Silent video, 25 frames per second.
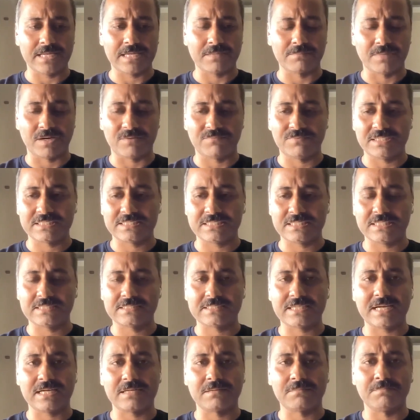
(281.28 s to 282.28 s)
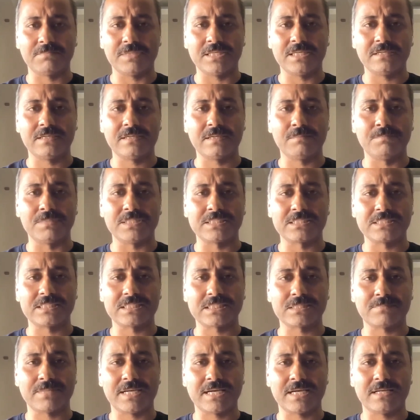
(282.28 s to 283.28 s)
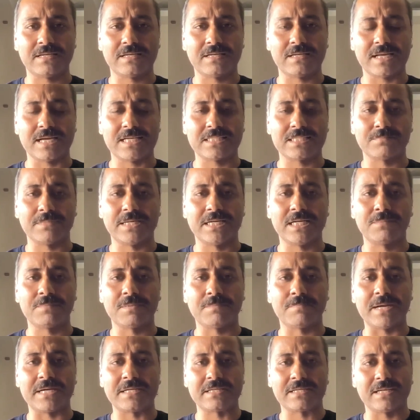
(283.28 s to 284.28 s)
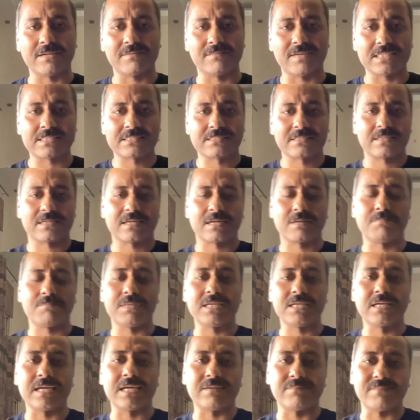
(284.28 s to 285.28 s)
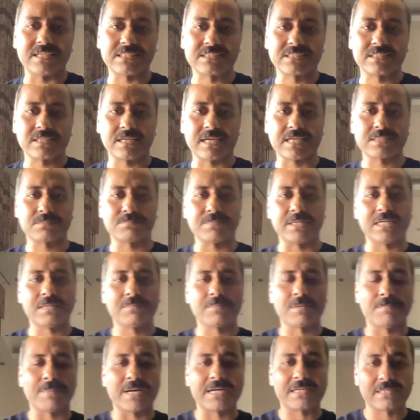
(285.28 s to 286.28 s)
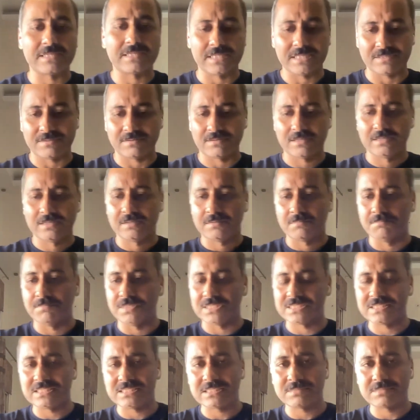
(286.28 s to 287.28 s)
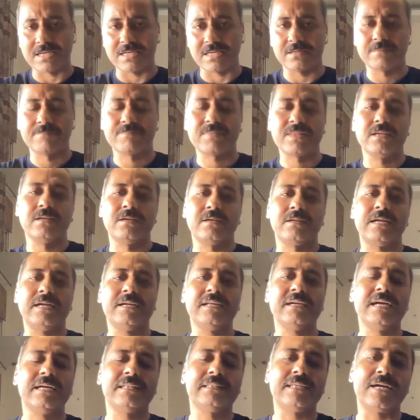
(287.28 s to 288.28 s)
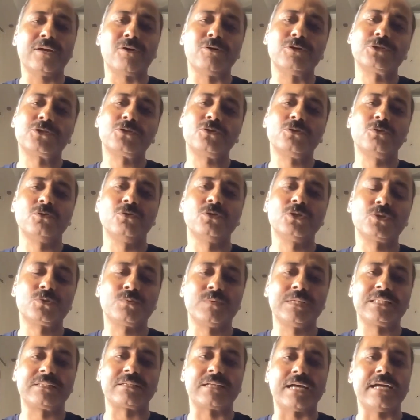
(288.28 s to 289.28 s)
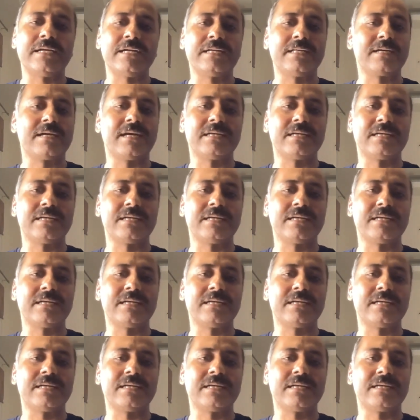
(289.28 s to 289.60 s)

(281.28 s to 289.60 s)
Buffett says that being a businessman has made him a better investor, and being an investor has made him a better businessman. I think that also goes with writing.